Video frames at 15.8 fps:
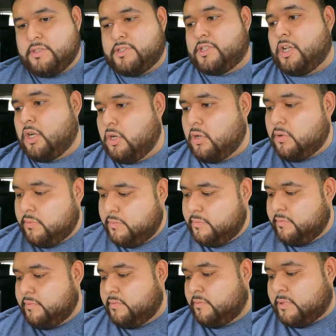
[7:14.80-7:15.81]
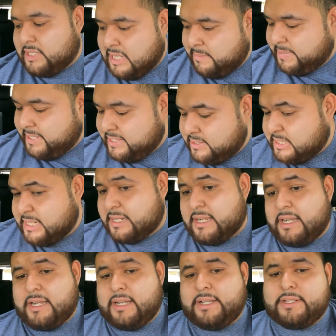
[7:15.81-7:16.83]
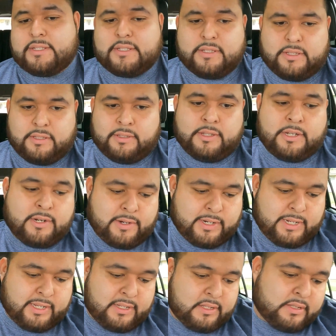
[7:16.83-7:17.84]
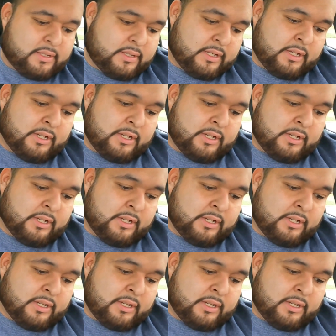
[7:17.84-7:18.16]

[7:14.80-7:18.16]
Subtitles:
So with that being said, guys, there it is.